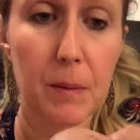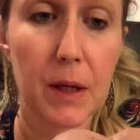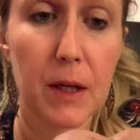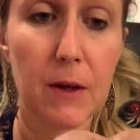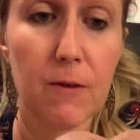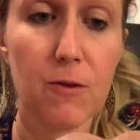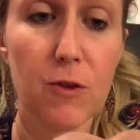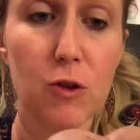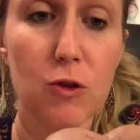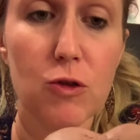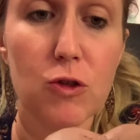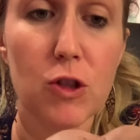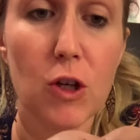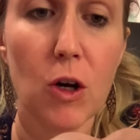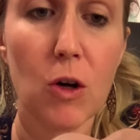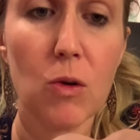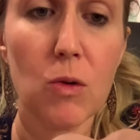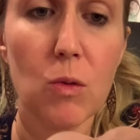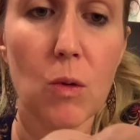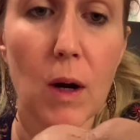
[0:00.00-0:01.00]
If you
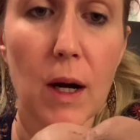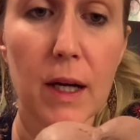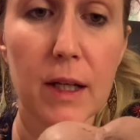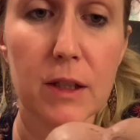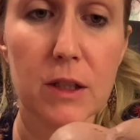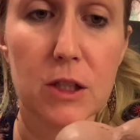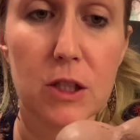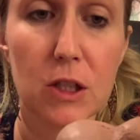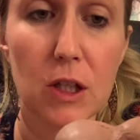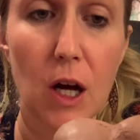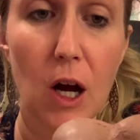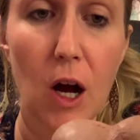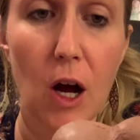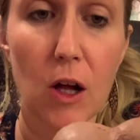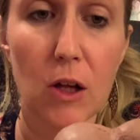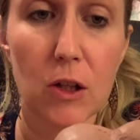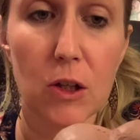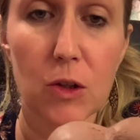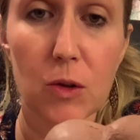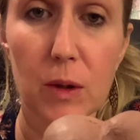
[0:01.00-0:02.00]
don't want to
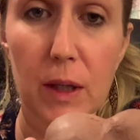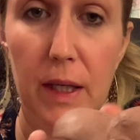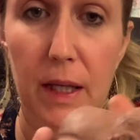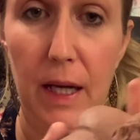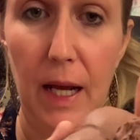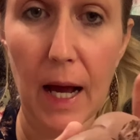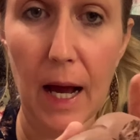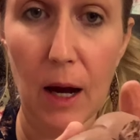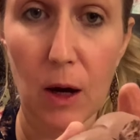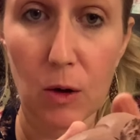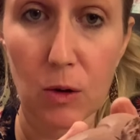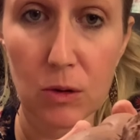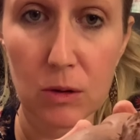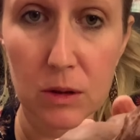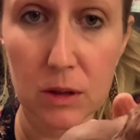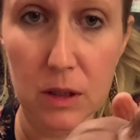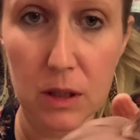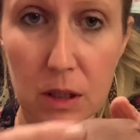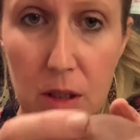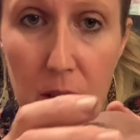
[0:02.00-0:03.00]
hollow it
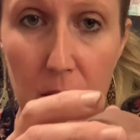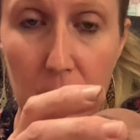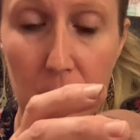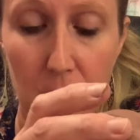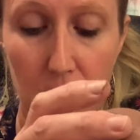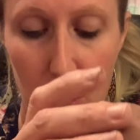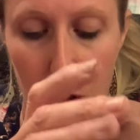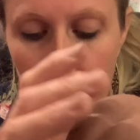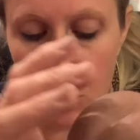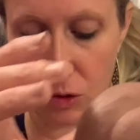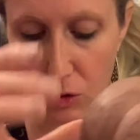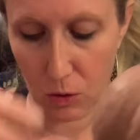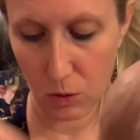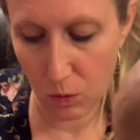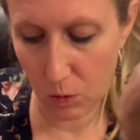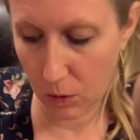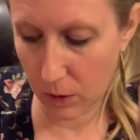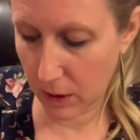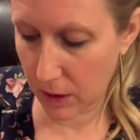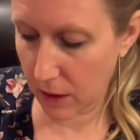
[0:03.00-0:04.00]
out, you
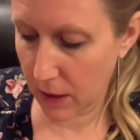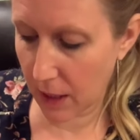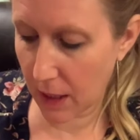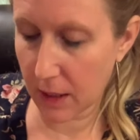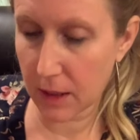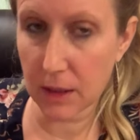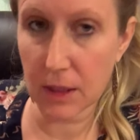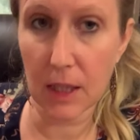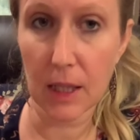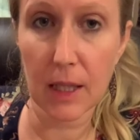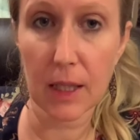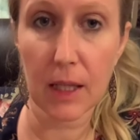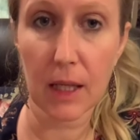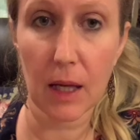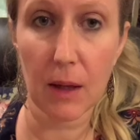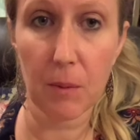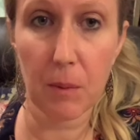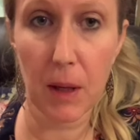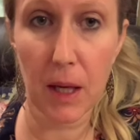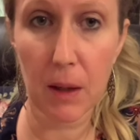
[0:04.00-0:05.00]
would then take
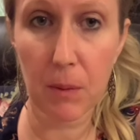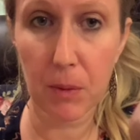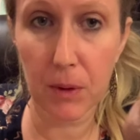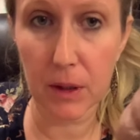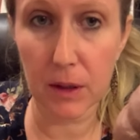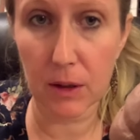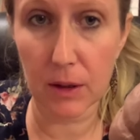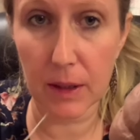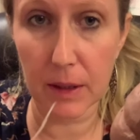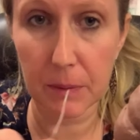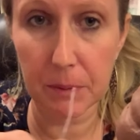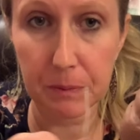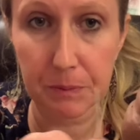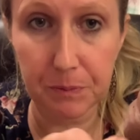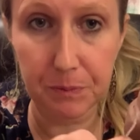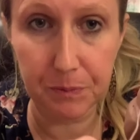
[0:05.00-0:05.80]
a paper clip